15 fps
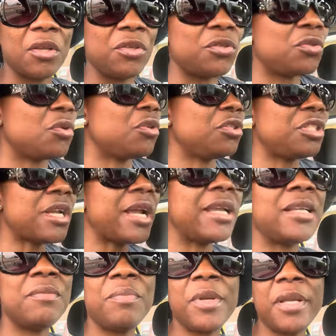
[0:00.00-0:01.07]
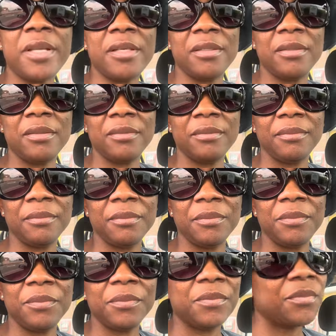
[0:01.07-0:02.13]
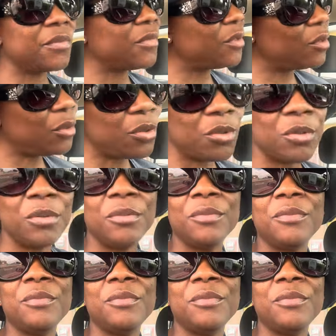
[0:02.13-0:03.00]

so shall it be so